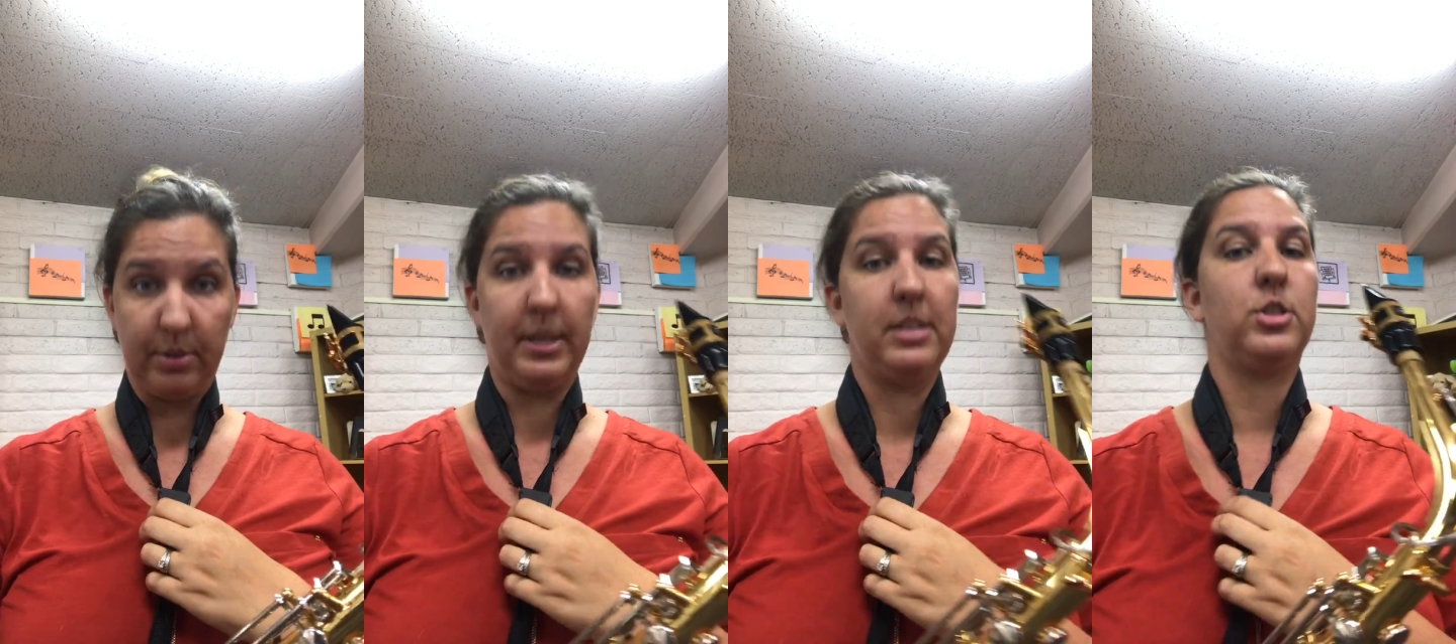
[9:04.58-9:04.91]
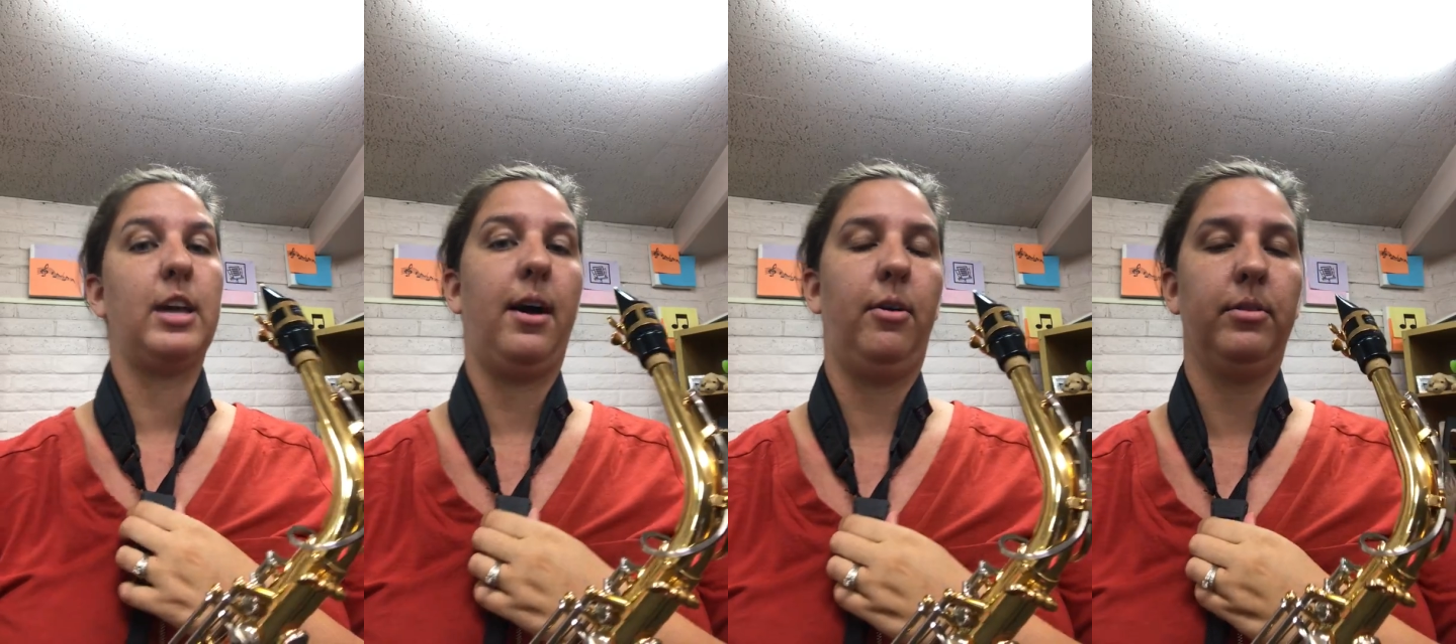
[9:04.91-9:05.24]
to reach
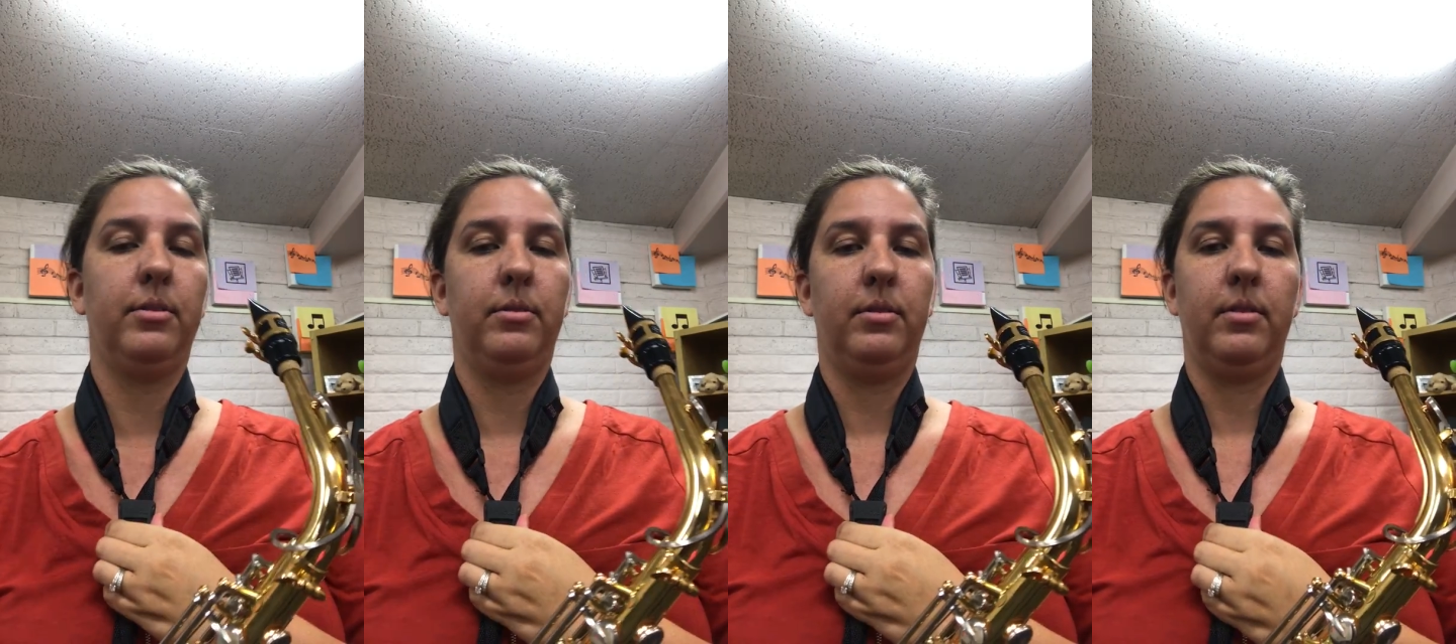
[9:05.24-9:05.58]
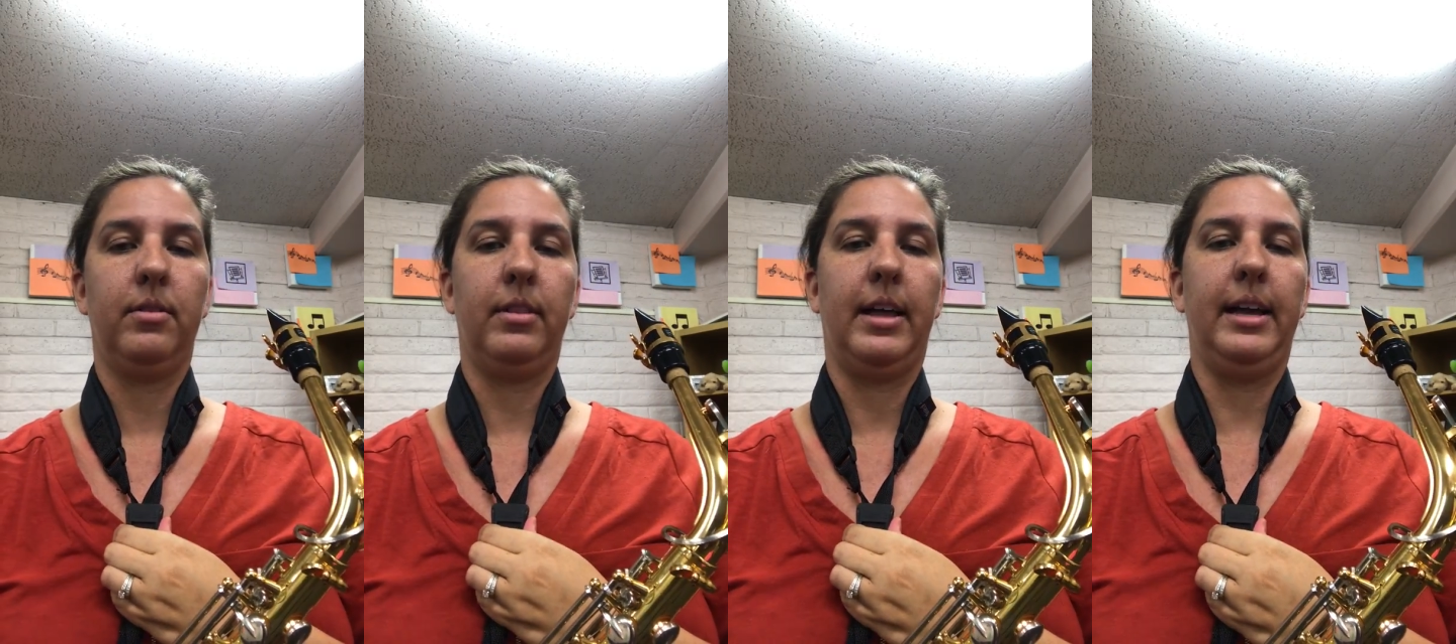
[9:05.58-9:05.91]
down.
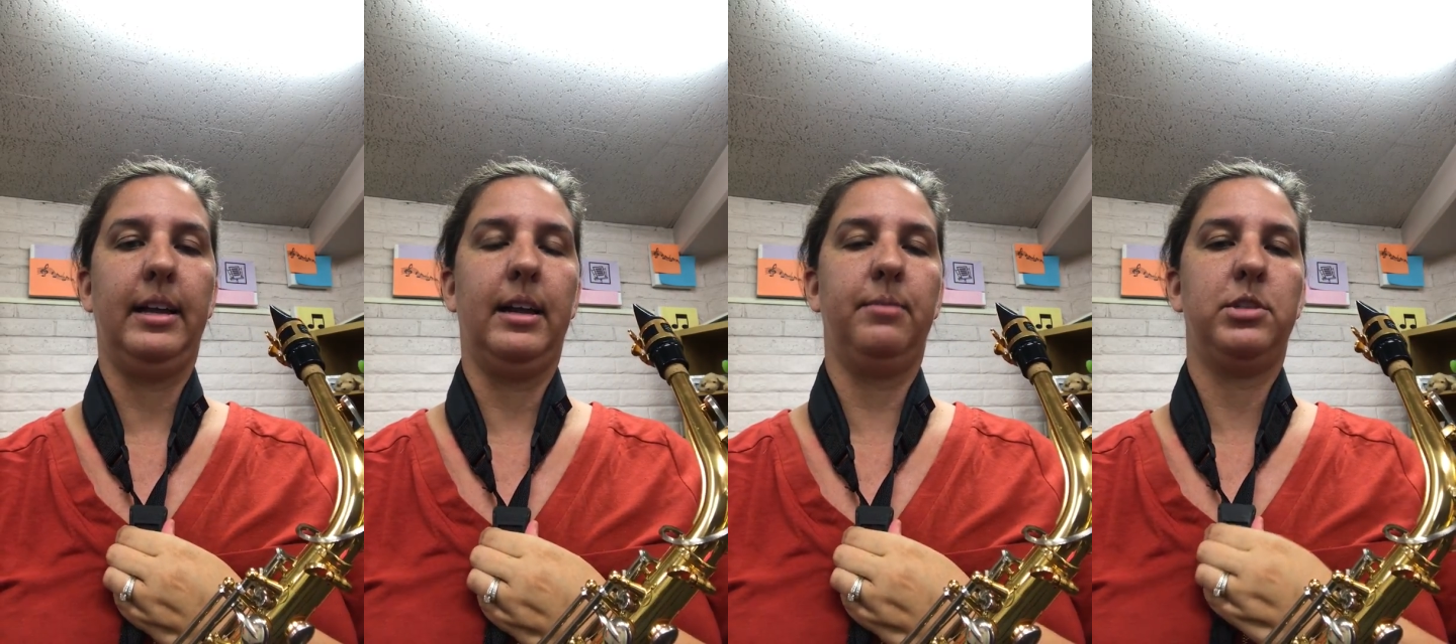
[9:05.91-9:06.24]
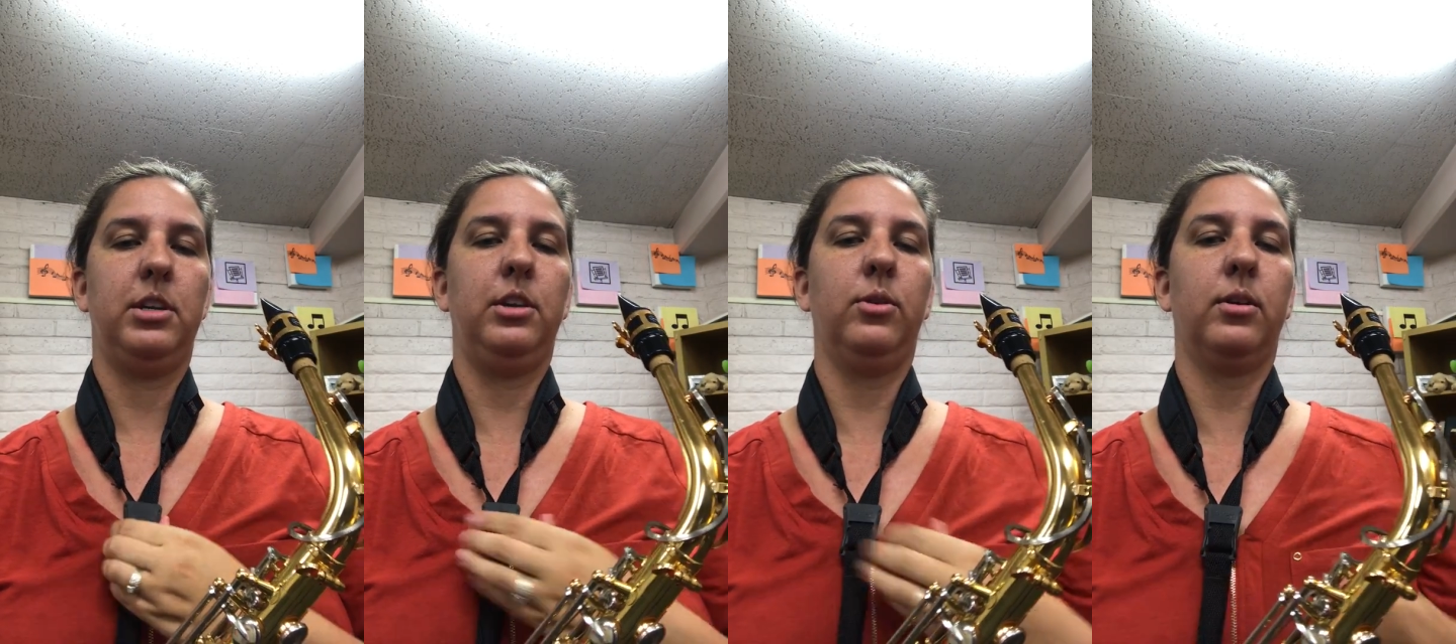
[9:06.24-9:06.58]
Line it up
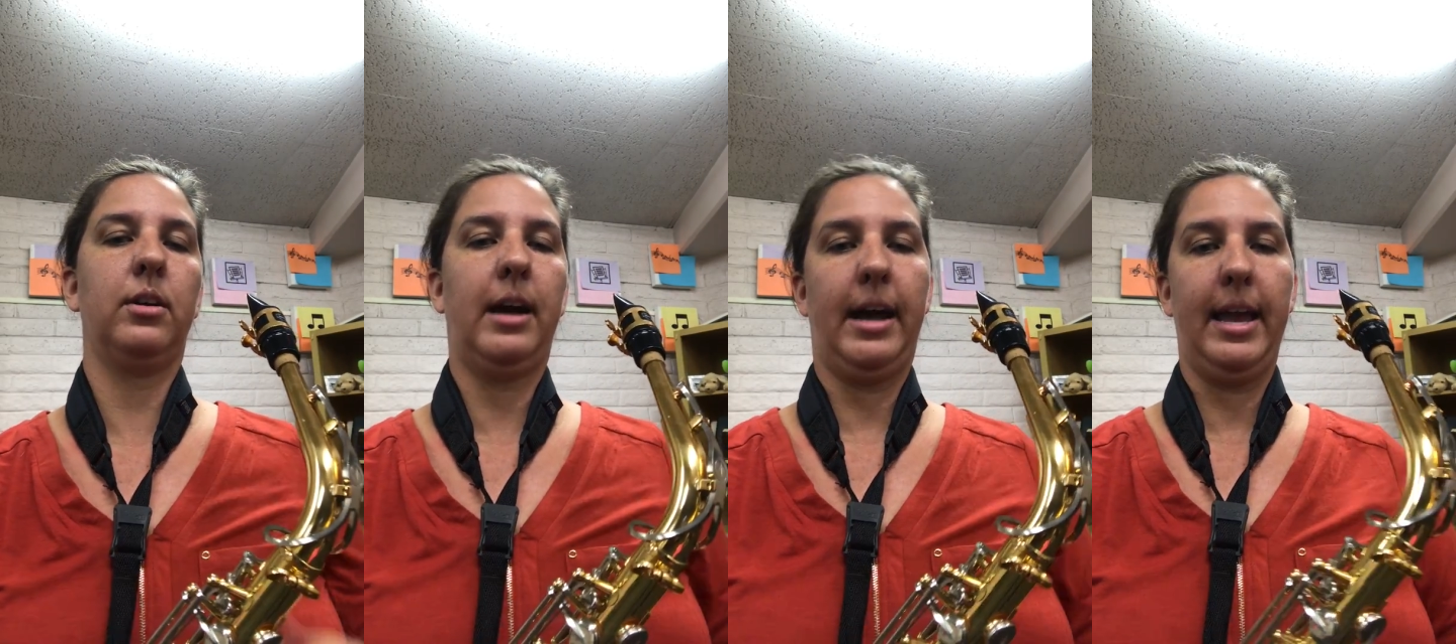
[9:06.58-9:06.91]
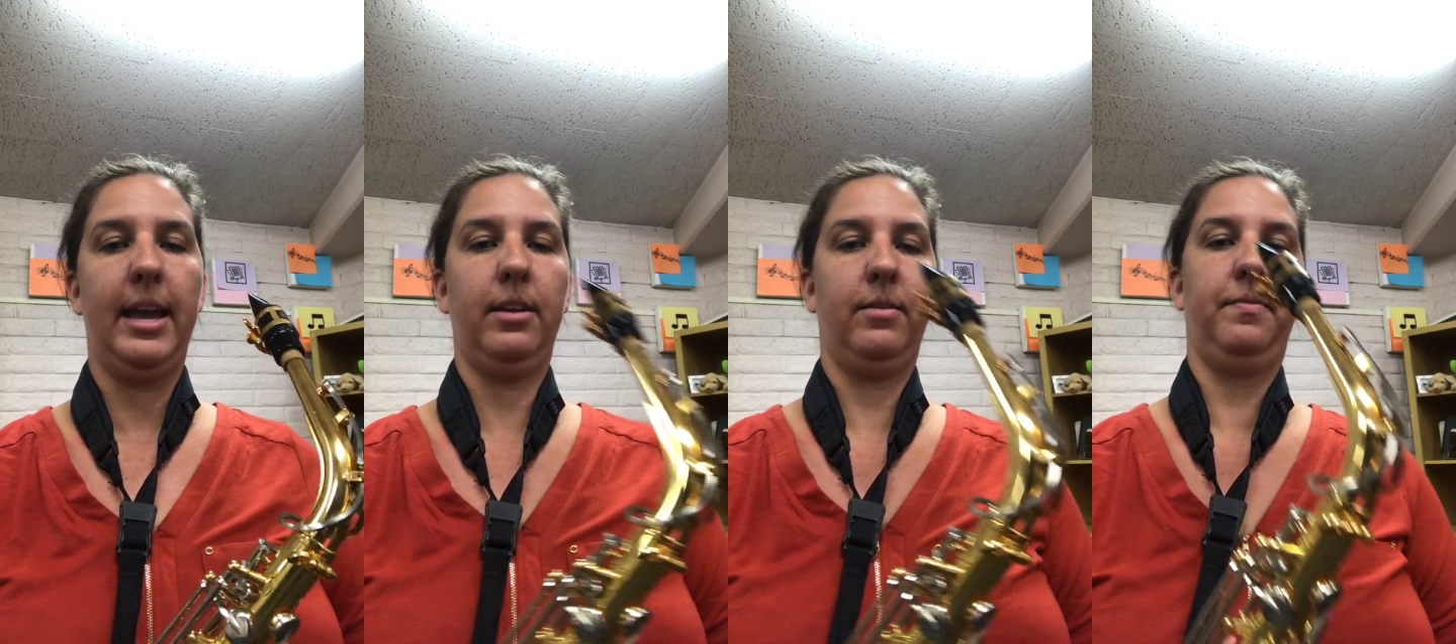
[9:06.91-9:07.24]
to your
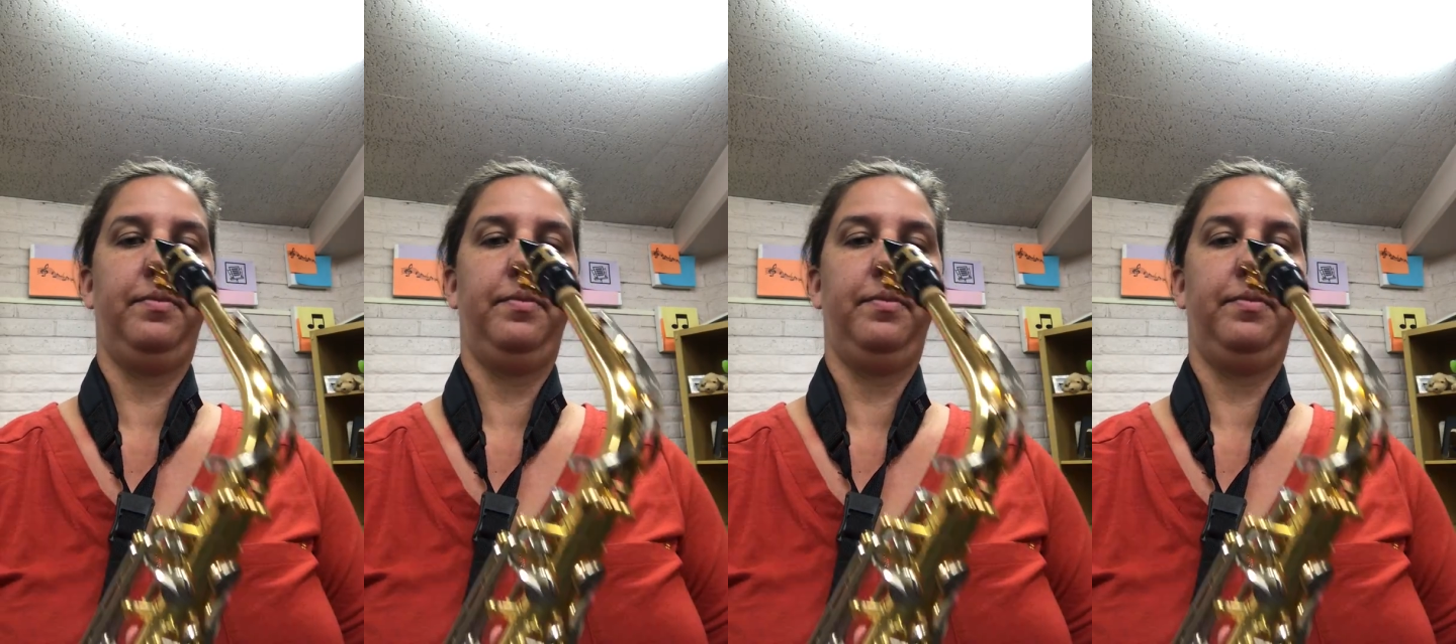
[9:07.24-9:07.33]
height.